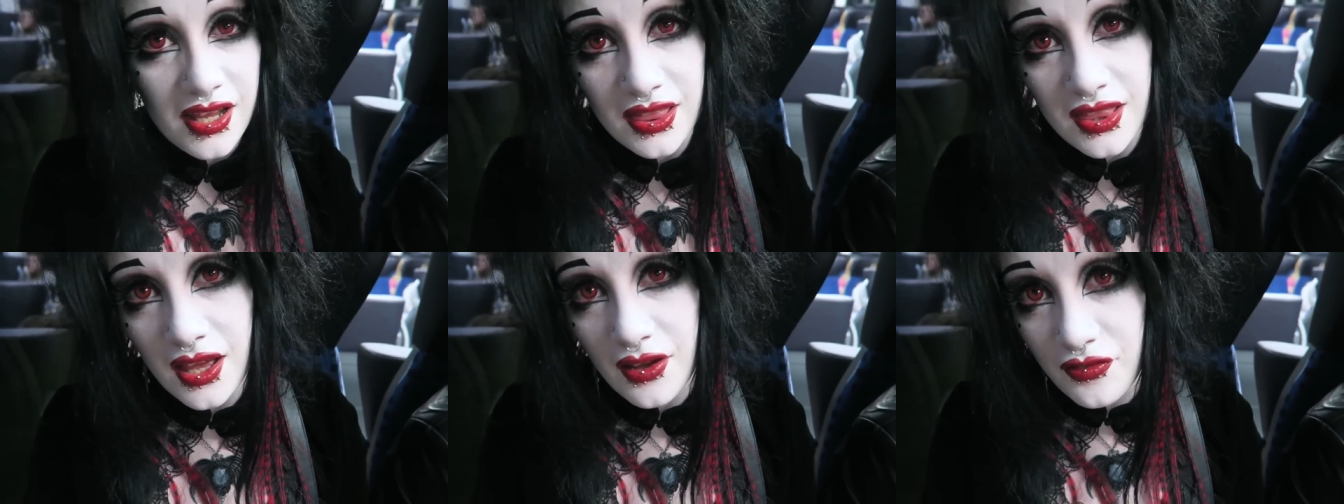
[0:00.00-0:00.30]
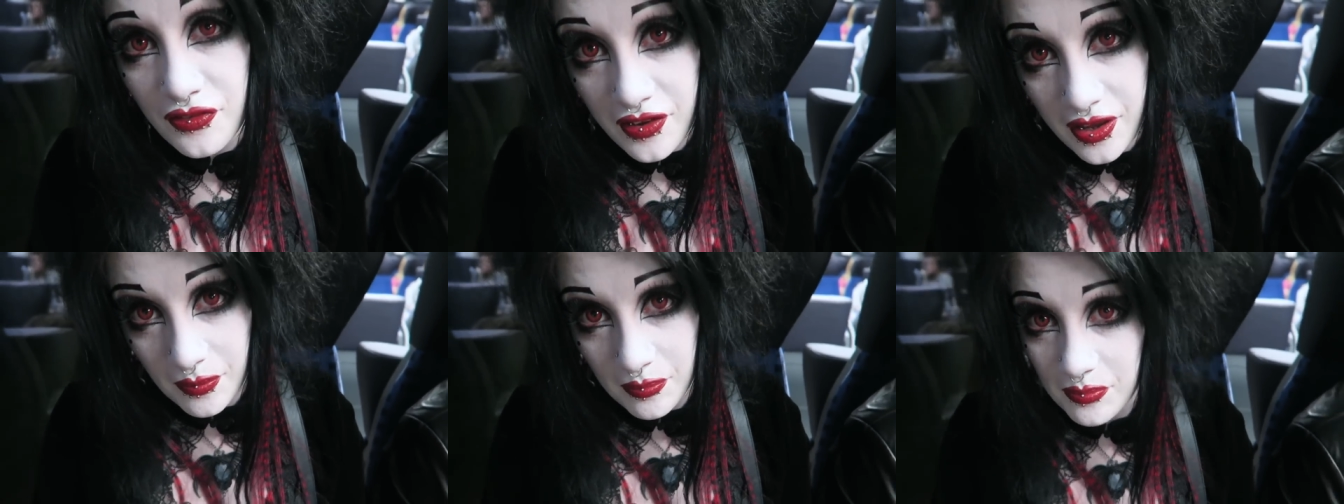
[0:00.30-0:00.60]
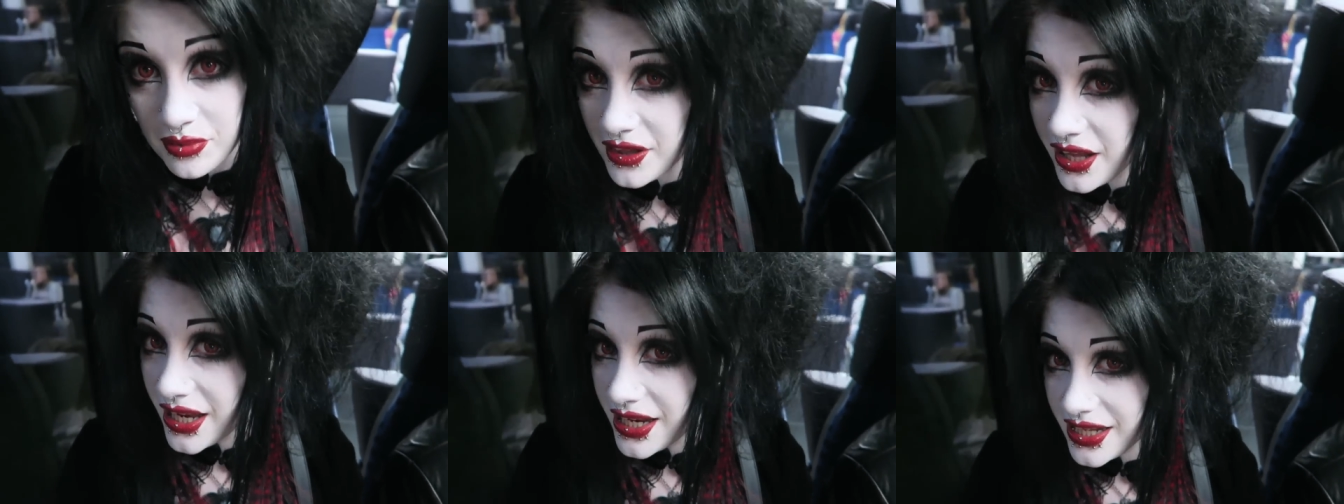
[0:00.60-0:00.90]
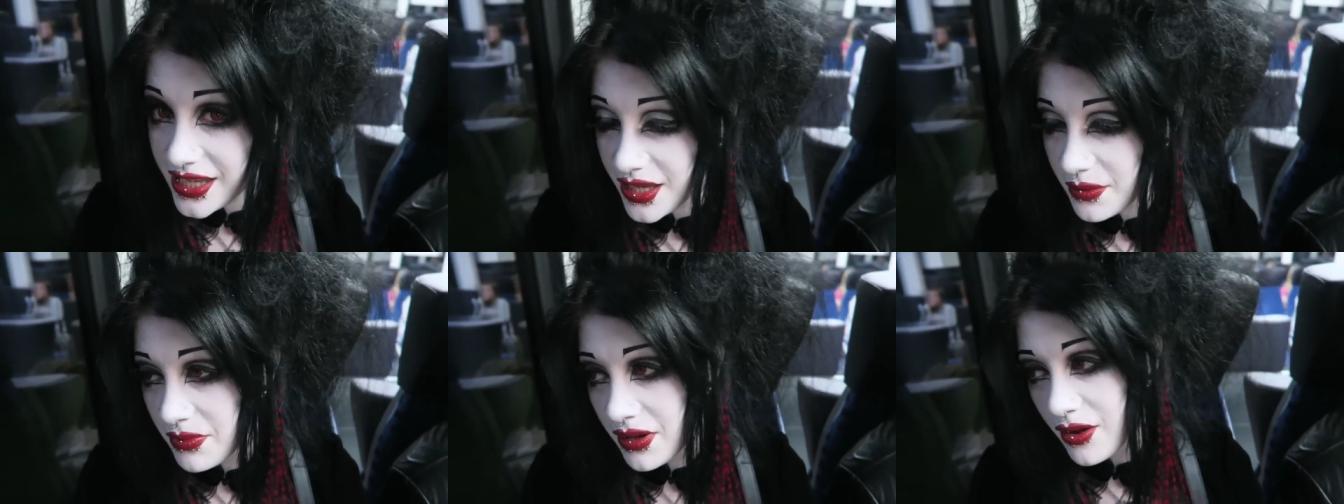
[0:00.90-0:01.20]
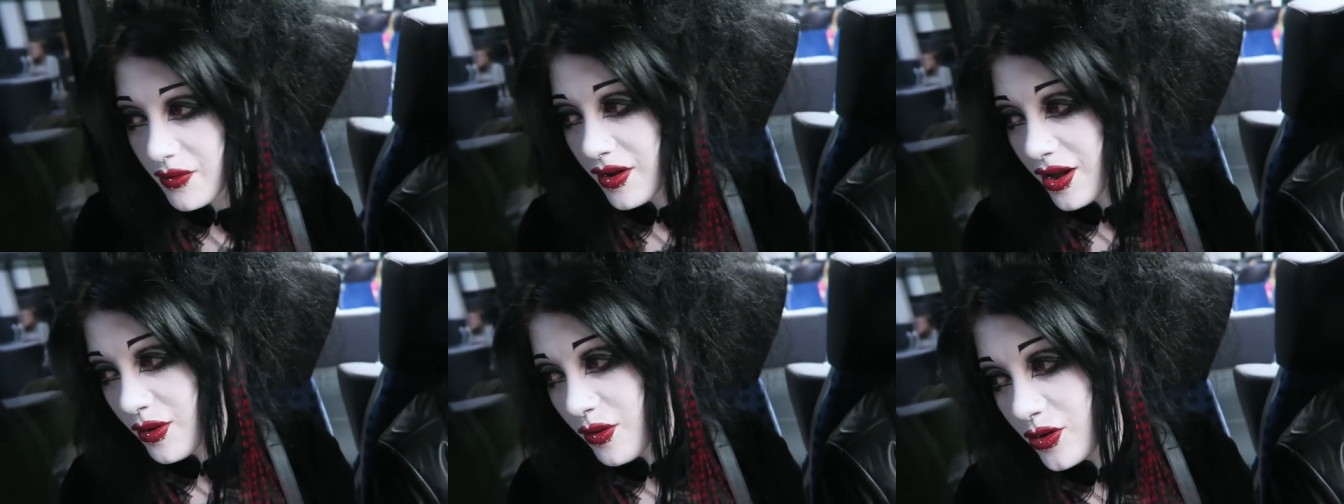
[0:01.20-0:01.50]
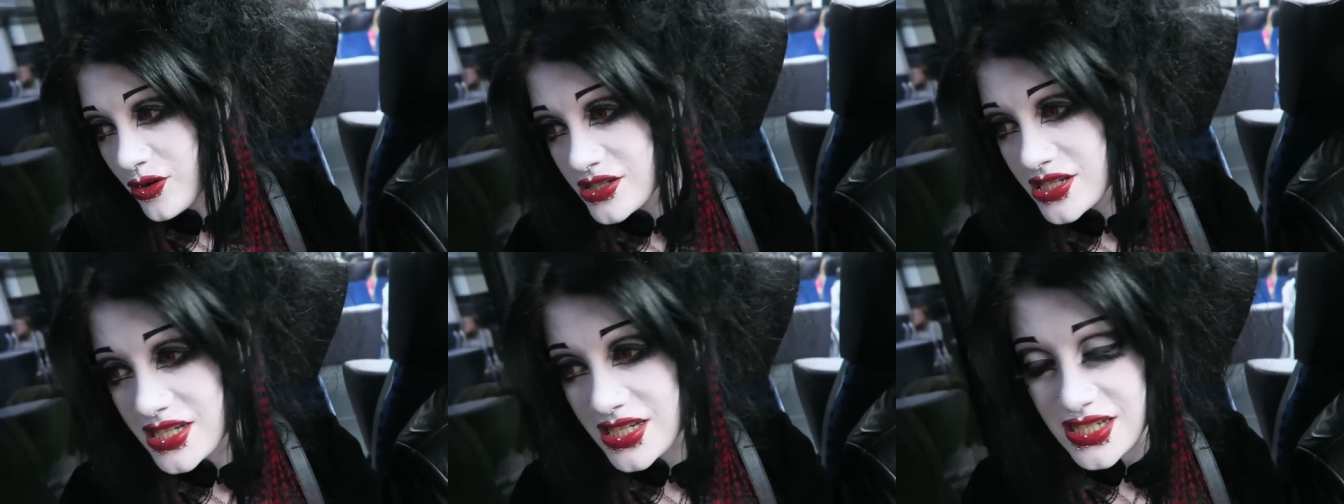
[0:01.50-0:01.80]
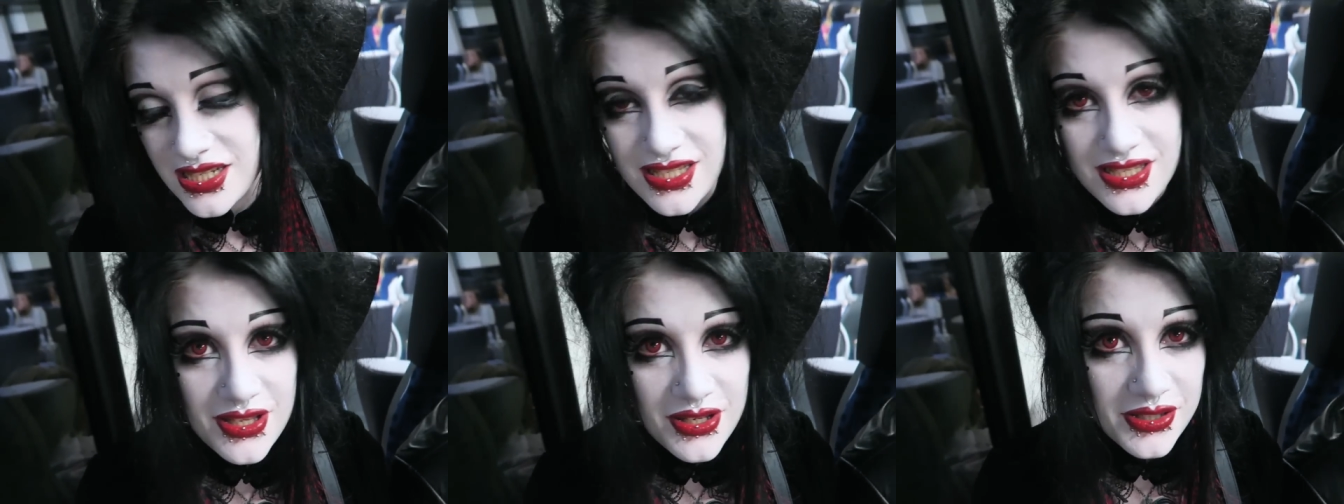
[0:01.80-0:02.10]
I love right. complaining about how hot it
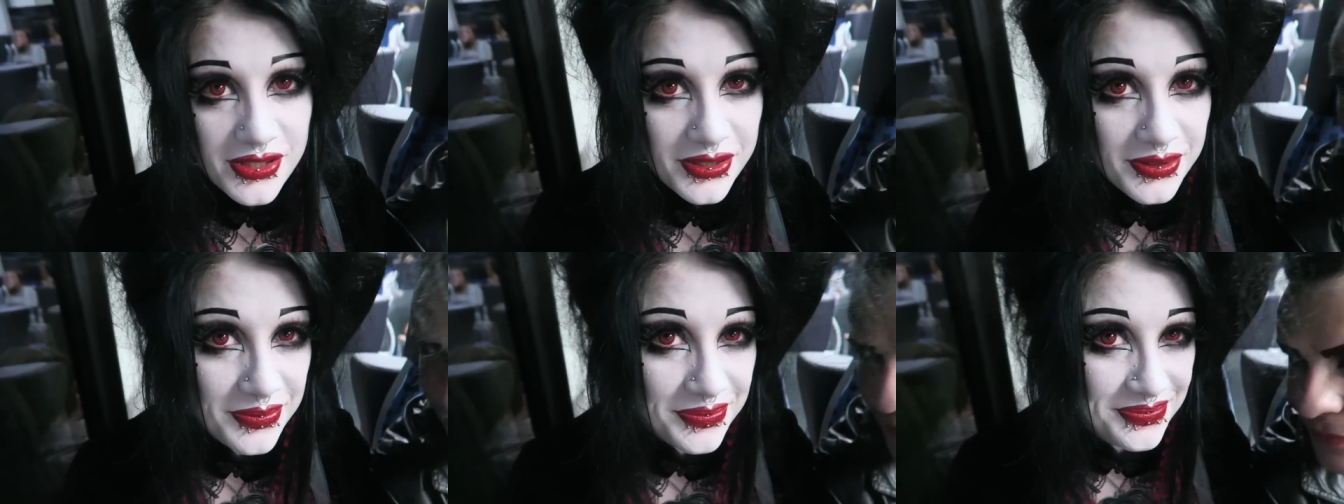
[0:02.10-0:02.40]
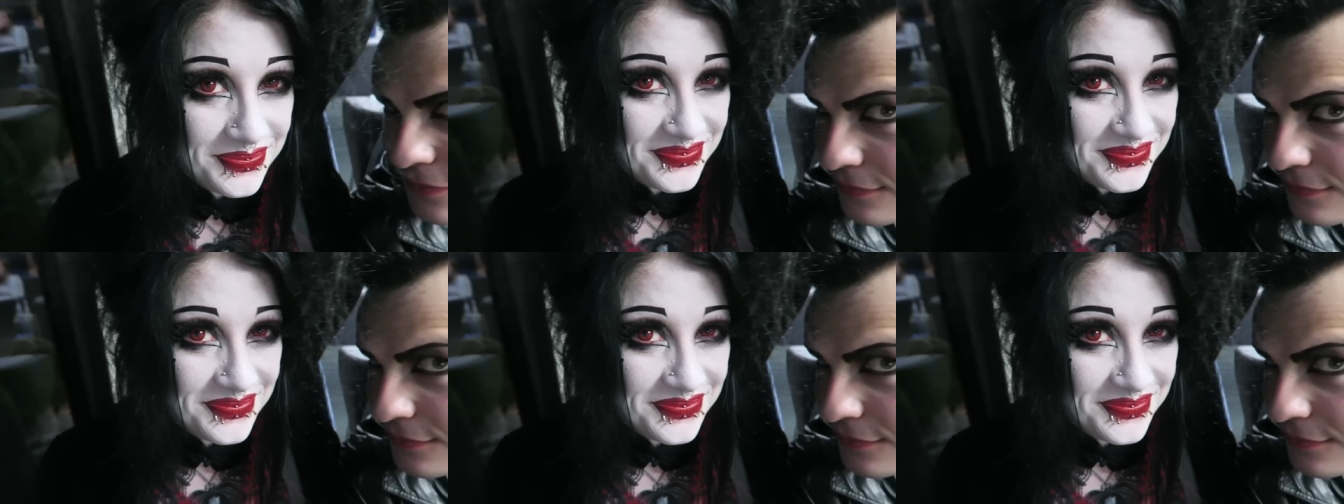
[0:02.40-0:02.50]
is though.